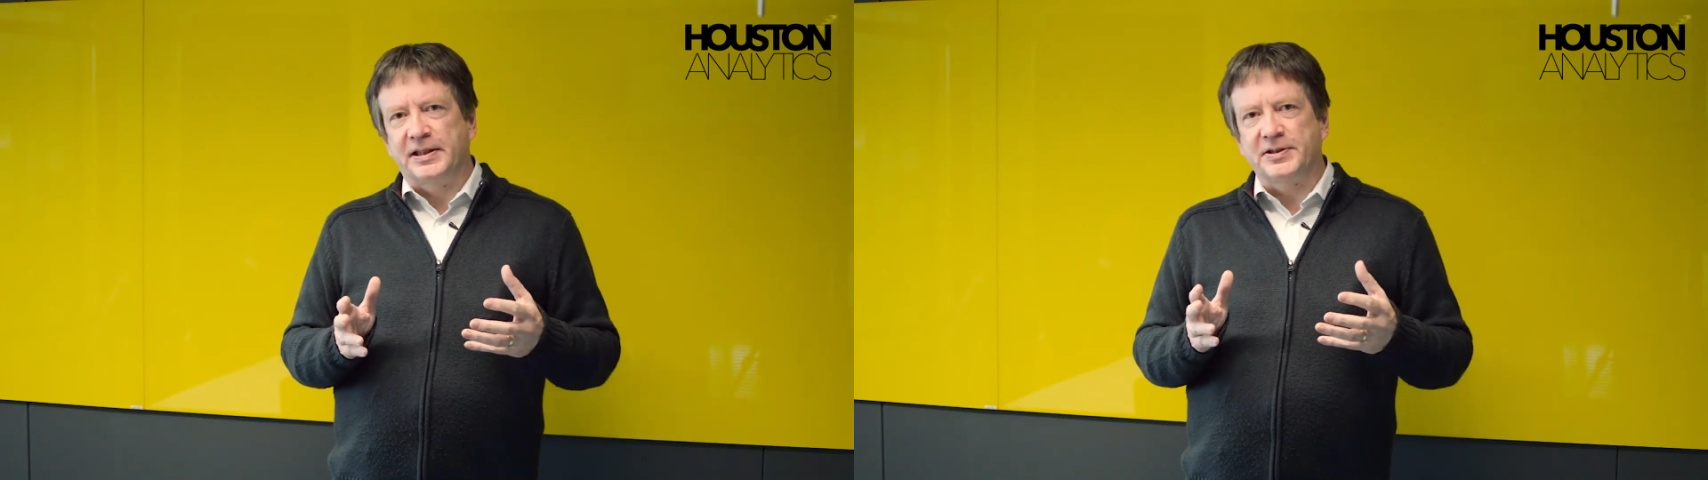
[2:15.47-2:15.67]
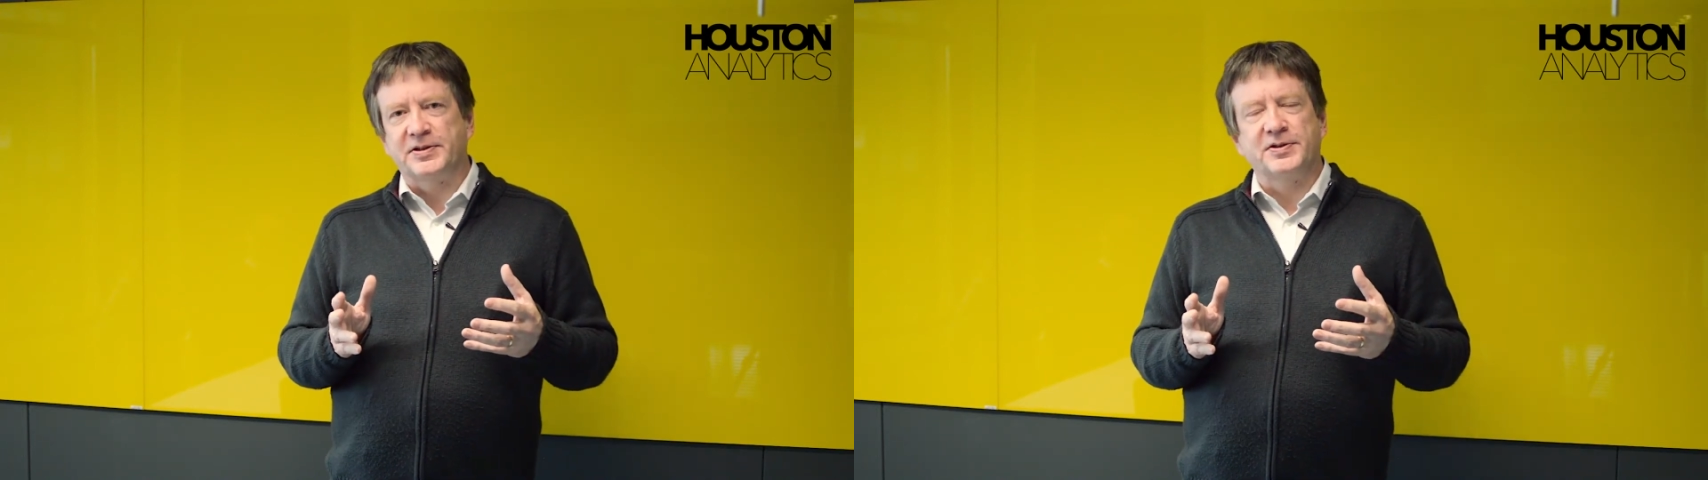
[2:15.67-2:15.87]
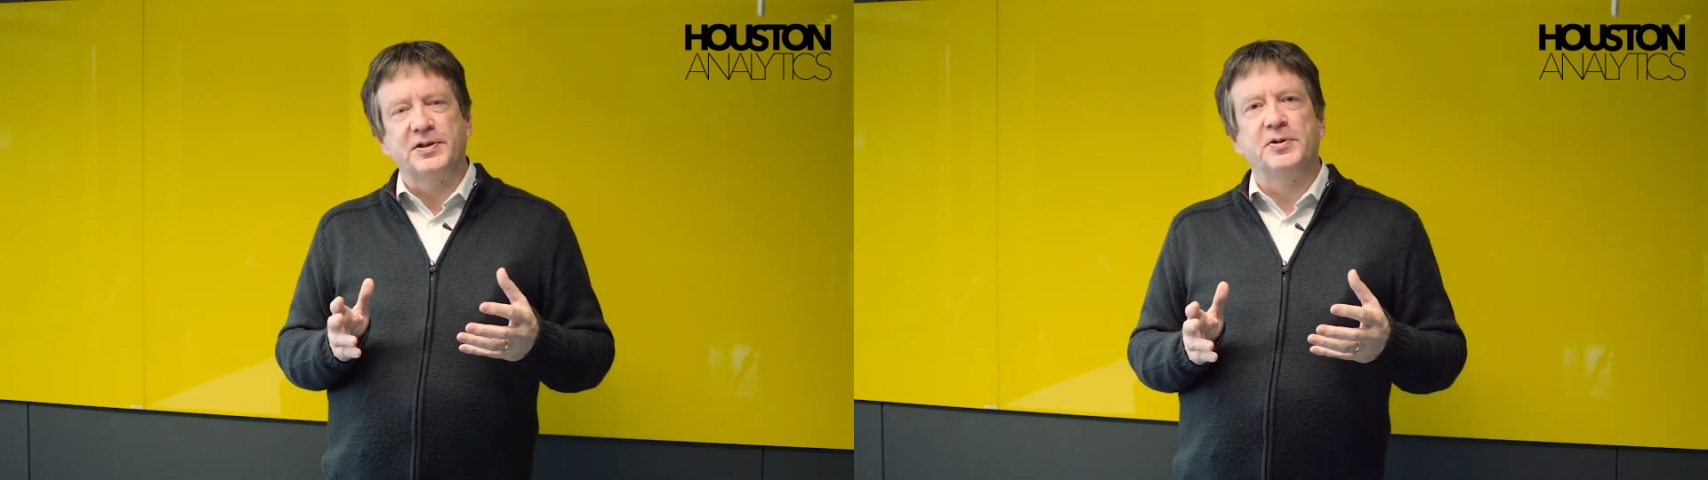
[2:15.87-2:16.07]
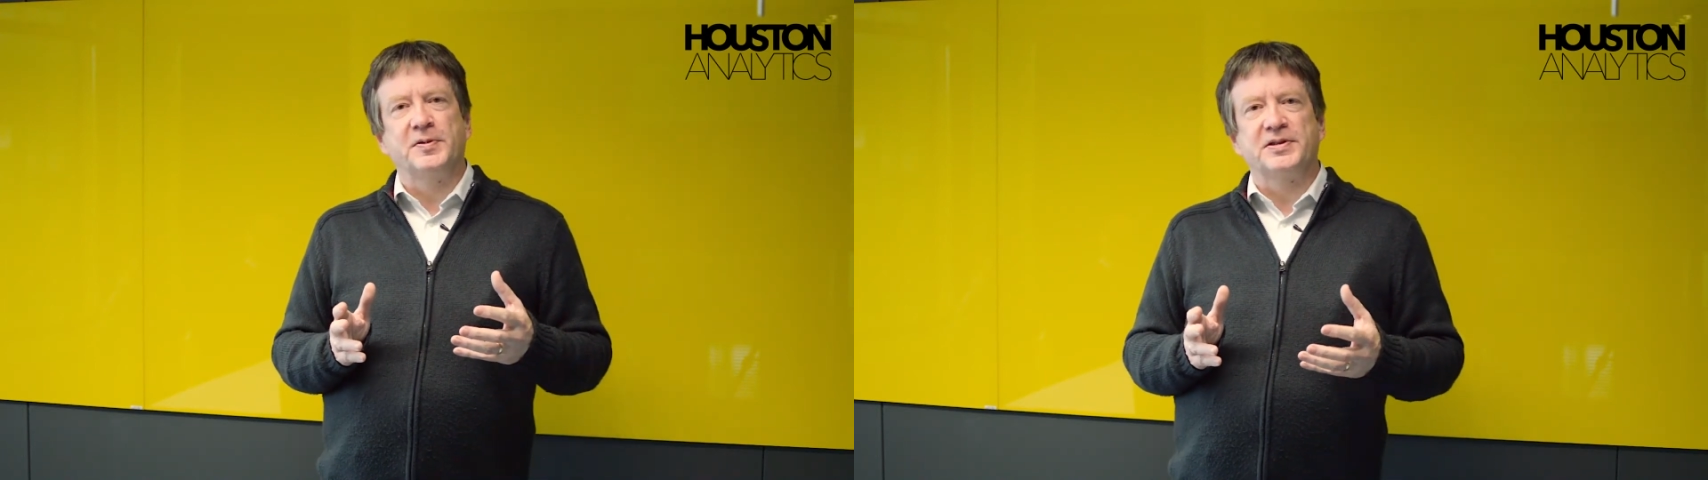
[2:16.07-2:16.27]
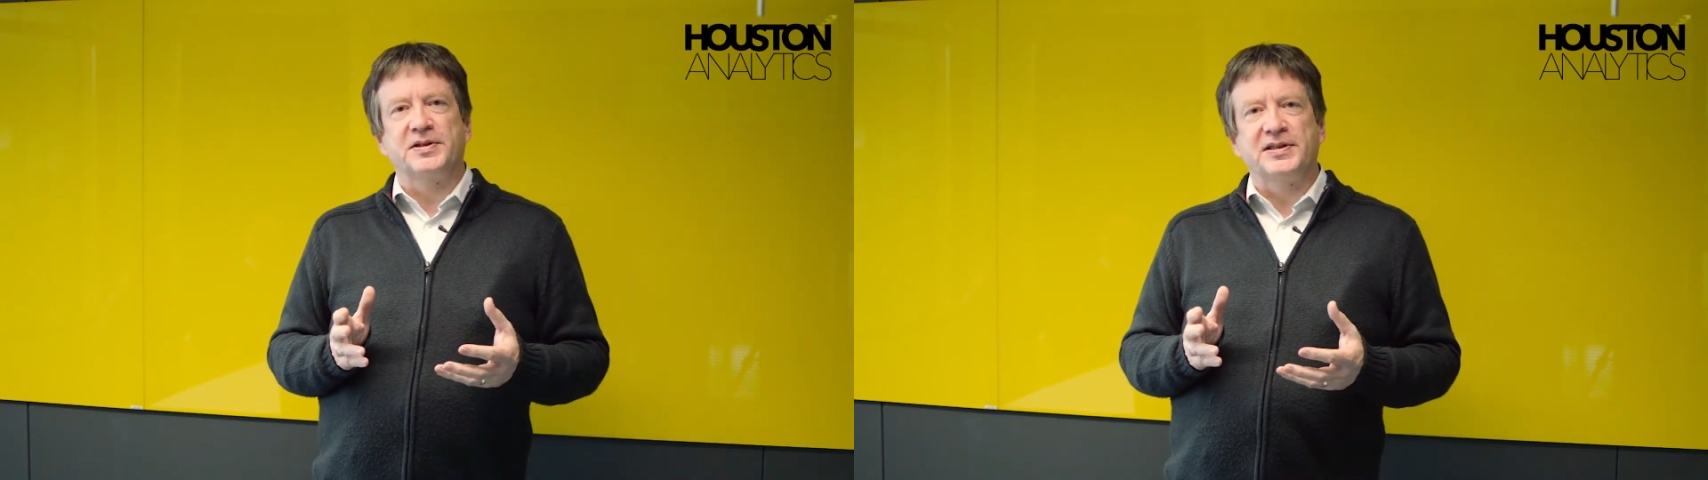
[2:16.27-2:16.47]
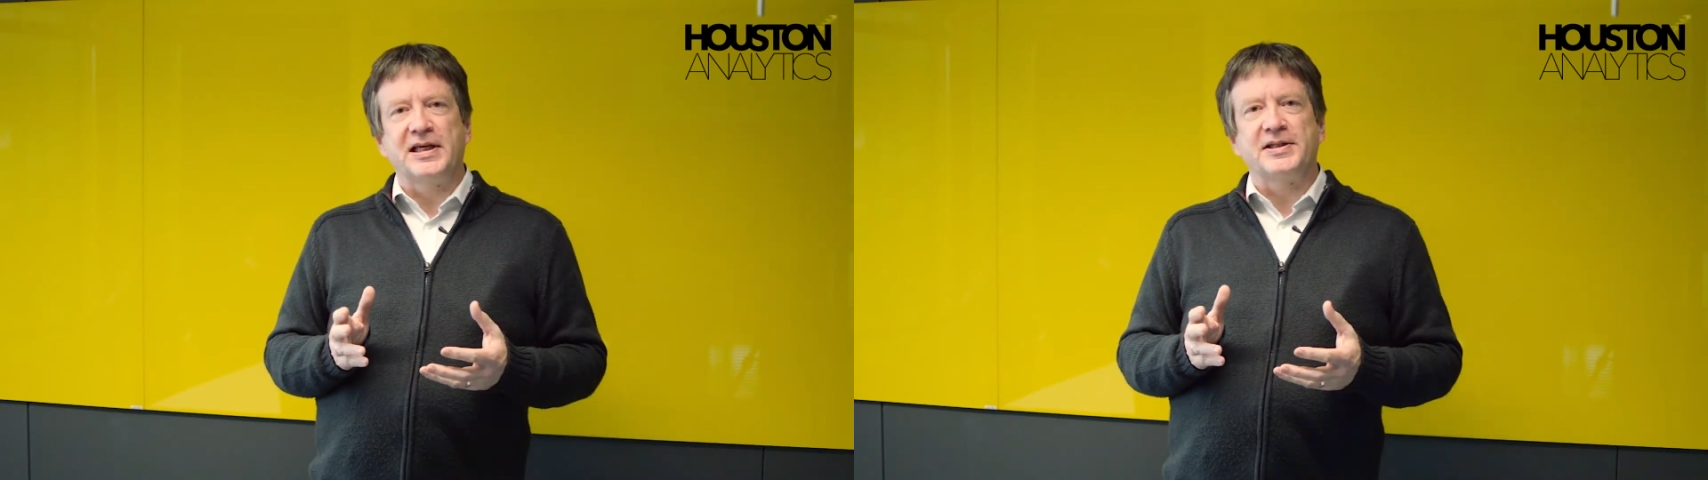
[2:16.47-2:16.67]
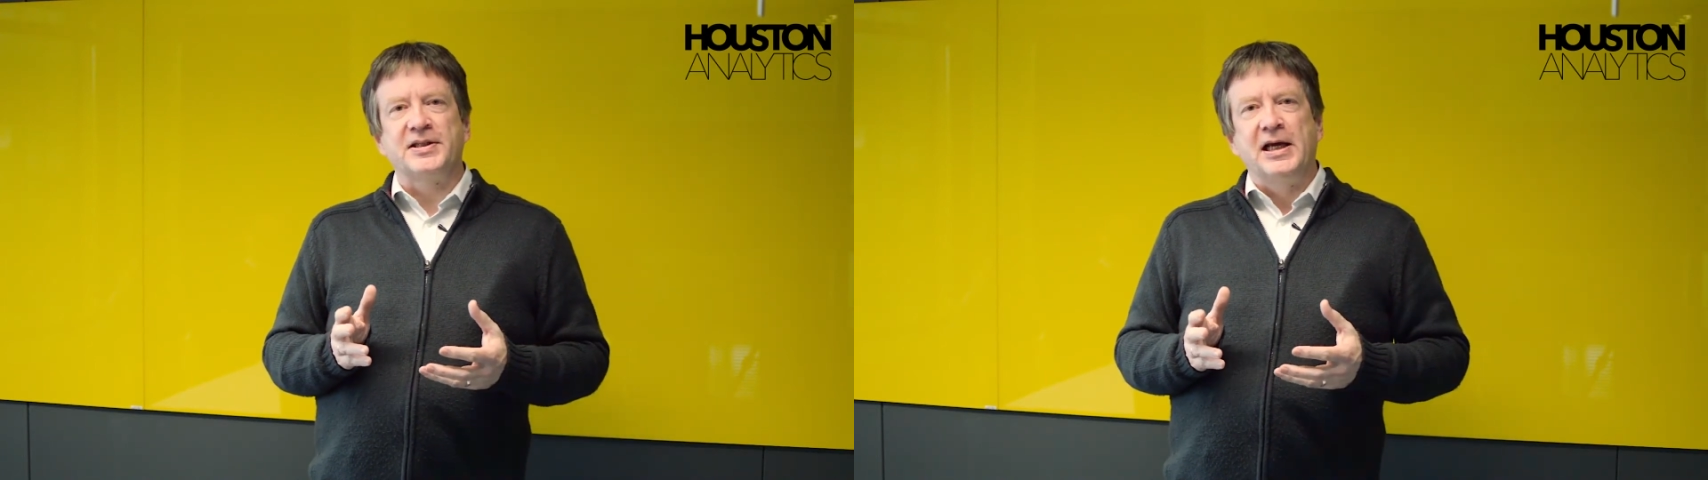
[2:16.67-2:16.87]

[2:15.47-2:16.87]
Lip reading: in its continuing success,